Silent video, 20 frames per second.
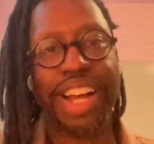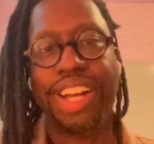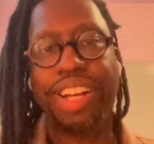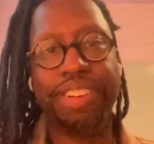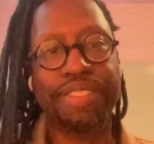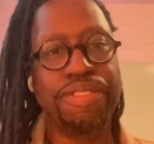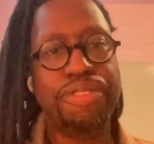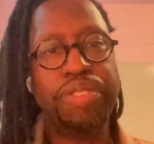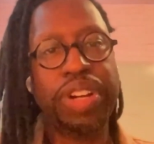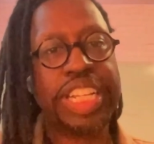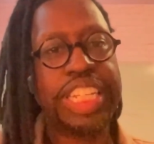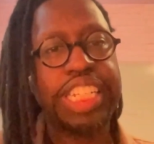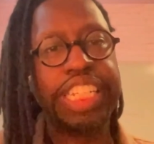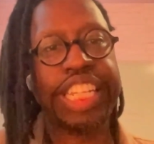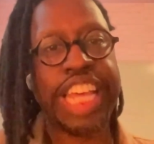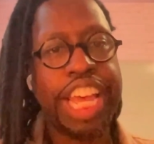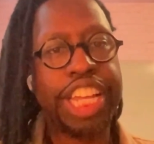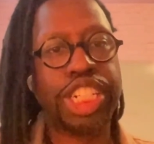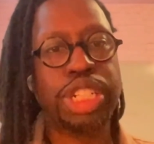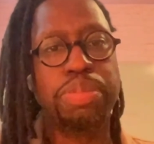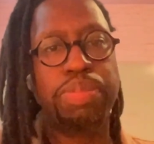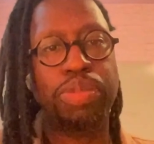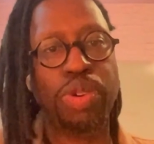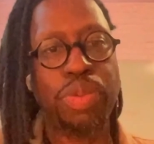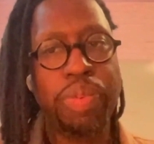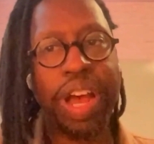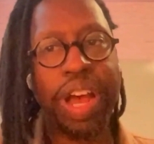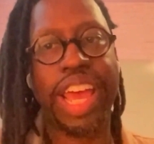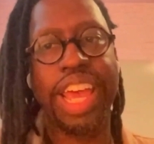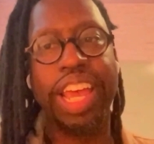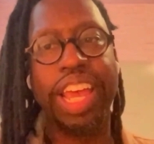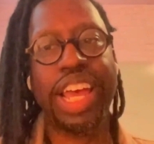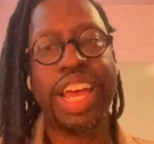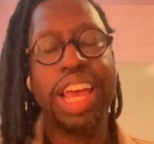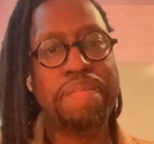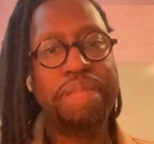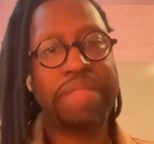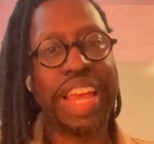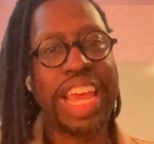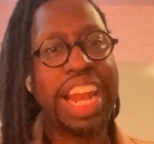a really tangible way.
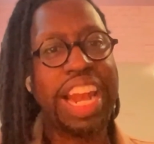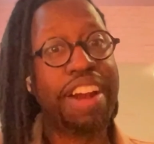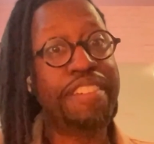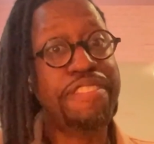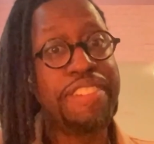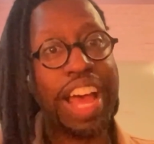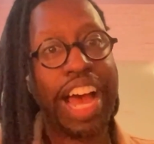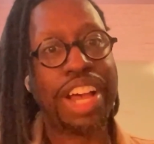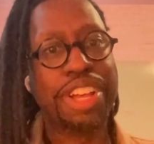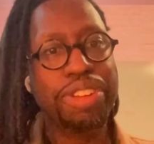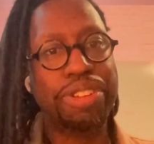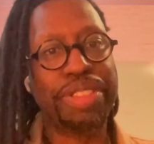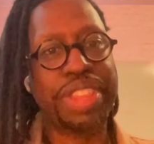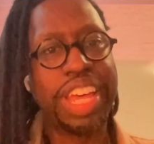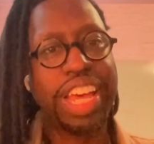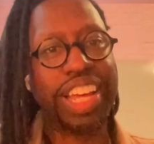And I value that.